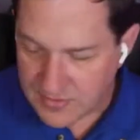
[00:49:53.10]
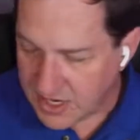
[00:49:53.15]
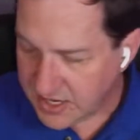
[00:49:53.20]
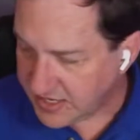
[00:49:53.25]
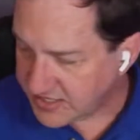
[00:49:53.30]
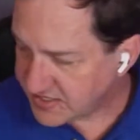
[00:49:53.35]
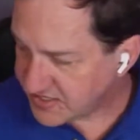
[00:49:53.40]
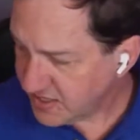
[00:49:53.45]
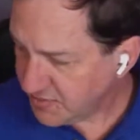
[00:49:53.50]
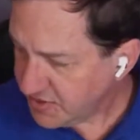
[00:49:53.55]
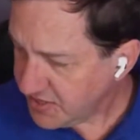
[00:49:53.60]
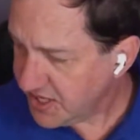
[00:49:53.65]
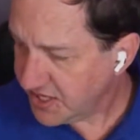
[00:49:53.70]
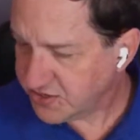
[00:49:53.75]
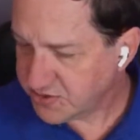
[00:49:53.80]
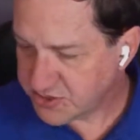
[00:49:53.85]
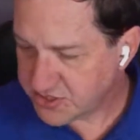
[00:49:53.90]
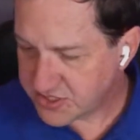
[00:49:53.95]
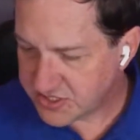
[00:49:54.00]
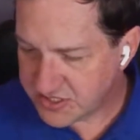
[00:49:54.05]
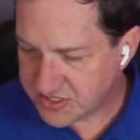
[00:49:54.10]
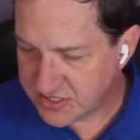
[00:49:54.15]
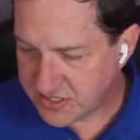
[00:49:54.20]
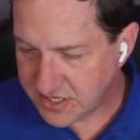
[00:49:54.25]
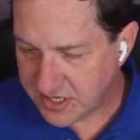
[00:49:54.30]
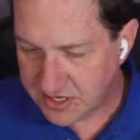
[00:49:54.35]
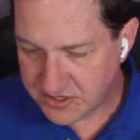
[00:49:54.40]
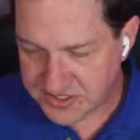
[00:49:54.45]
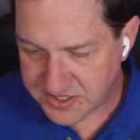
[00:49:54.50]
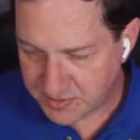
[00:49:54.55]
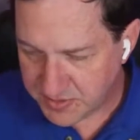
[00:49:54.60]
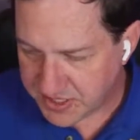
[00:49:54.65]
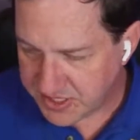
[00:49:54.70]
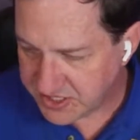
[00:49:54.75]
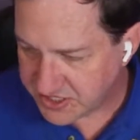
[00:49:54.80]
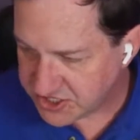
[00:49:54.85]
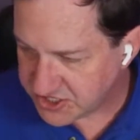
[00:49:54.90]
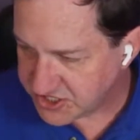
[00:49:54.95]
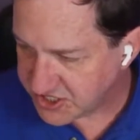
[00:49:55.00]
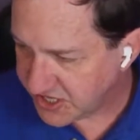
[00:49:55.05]
And some of the others, some of
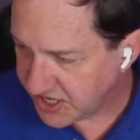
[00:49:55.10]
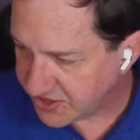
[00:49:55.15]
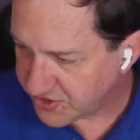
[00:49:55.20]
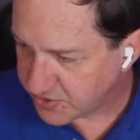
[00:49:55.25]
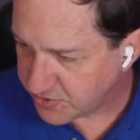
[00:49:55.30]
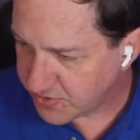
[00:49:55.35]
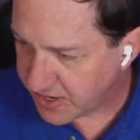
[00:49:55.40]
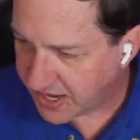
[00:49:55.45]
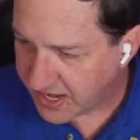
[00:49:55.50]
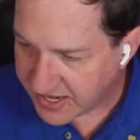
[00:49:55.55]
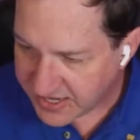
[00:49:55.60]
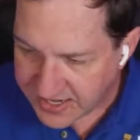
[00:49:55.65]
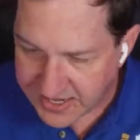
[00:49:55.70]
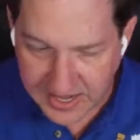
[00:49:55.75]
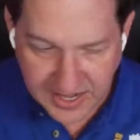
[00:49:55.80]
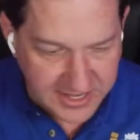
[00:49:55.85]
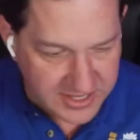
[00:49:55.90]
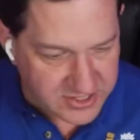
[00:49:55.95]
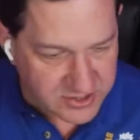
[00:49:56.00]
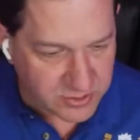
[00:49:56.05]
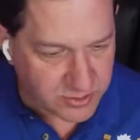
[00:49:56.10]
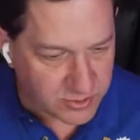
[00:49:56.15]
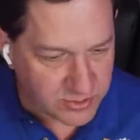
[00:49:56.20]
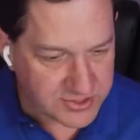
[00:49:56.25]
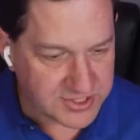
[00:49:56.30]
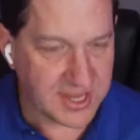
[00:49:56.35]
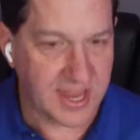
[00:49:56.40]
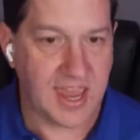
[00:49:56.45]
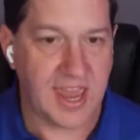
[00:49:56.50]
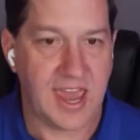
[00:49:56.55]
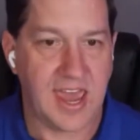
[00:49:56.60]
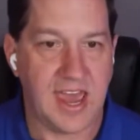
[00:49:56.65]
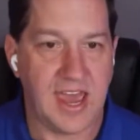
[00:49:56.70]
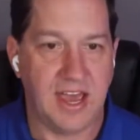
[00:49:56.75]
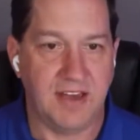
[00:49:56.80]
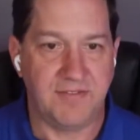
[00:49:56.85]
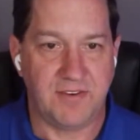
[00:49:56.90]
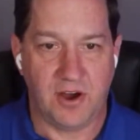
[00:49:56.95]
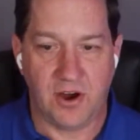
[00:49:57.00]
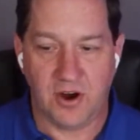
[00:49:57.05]
the other handy dandy tools I
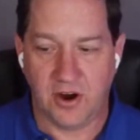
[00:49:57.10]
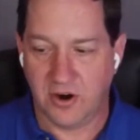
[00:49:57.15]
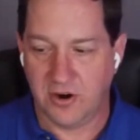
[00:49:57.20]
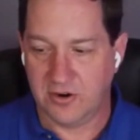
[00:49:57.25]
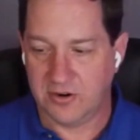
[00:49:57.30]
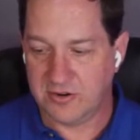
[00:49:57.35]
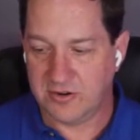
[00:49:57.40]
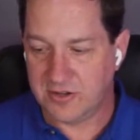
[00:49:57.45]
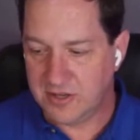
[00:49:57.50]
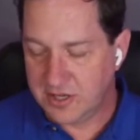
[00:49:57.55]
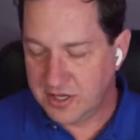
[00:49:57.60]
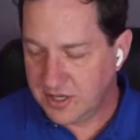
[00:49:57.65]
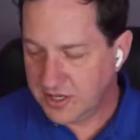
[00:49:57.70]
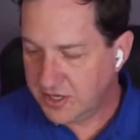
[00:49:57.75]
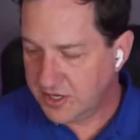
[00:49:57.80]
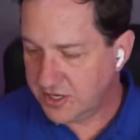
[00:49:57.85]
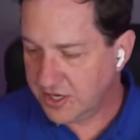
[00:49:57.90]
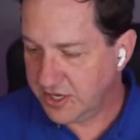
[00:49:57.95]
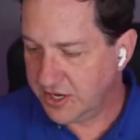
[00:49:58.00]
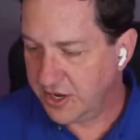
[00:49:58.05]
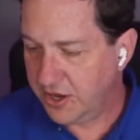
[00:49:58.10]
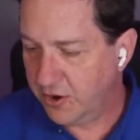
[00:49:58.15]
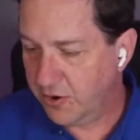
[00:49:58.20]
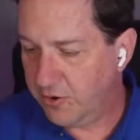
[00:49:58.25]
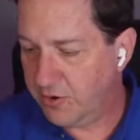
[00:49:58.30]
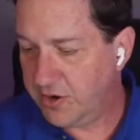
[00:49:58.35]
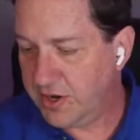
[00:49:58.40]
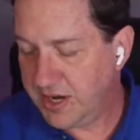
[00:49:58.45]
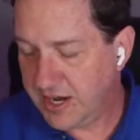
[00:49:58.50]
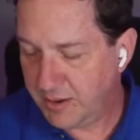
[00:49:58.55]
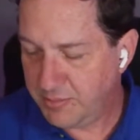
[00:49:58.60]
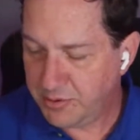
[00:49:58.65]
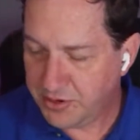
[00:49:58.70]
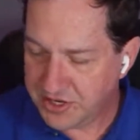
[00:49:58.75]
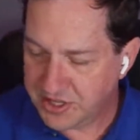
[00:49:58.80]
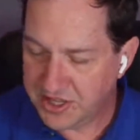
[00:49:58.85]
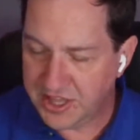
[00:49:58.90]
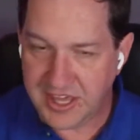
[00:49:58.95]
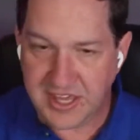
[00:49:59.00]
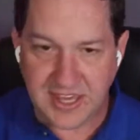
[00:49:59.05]
have are, I put
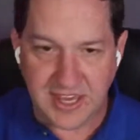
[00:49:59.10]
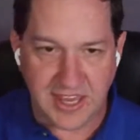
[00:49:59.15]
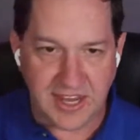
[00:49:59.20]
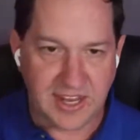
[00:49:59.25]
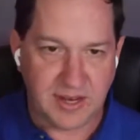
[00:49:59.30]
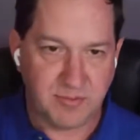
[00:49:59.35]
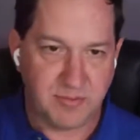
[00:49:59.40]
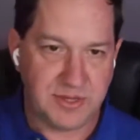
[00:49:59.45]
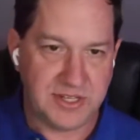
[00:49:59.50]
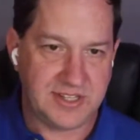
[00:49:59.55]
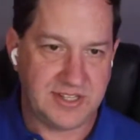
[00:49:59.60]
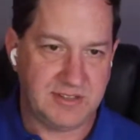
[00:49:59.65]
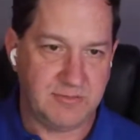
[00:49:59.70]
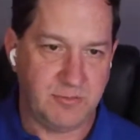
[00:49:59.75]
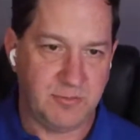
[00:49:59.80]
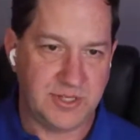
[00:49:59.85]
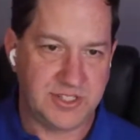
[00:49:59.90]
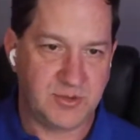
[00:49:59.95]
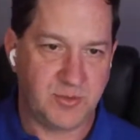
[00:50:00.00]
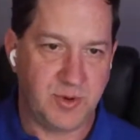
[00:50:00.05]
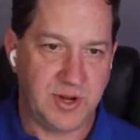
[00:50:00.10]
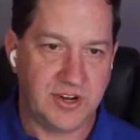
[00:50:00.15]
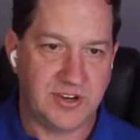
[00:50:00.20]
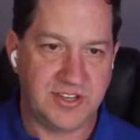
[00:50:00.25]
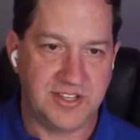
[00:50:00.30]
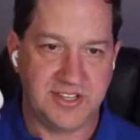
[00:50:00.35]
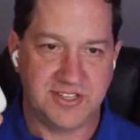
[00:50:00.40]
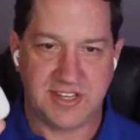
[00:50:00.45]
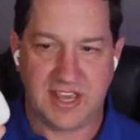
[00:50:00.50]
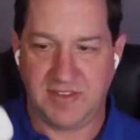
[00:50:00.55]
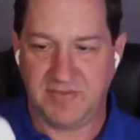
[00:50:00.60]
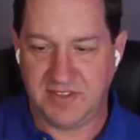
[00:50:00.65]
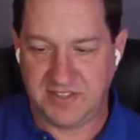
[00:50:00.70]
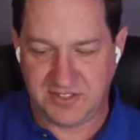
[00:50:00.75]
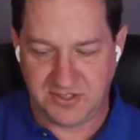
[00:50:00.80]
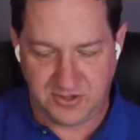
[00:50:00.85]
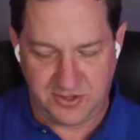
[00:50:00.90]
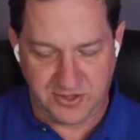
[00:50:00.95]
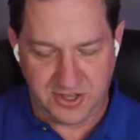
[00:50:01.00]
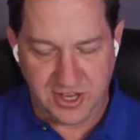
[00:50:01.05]
a link in it, but what's weird is I have
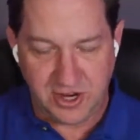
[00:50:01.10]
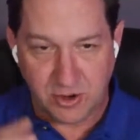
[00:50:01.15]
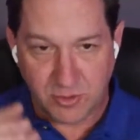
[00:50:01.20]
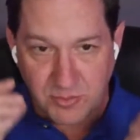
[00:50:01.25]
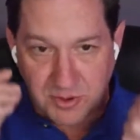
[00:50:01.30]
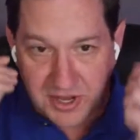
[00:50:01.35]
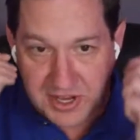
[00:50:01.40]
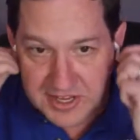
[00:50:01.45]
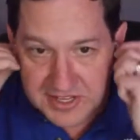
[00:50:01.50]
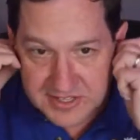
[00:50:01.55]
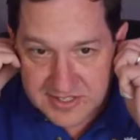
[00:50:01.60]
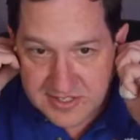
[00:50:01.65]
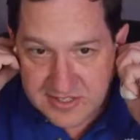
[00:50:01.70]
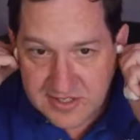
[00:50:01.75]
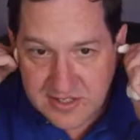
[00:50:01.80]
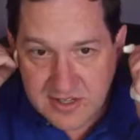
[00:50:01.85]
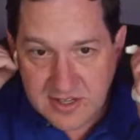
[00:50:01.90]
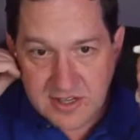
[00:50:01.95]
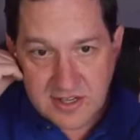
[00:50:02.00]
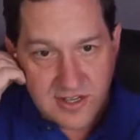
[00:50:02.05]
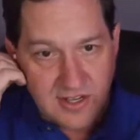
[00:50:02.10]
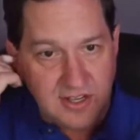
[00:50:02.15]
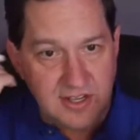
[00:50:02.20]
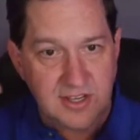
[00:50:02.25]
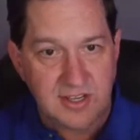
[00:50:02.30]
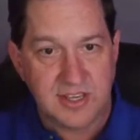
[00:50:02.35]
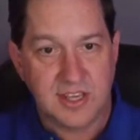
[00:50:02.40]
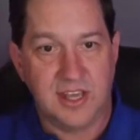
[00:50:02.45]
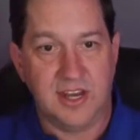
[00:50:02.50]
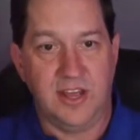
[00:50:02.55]
these little earbuds, you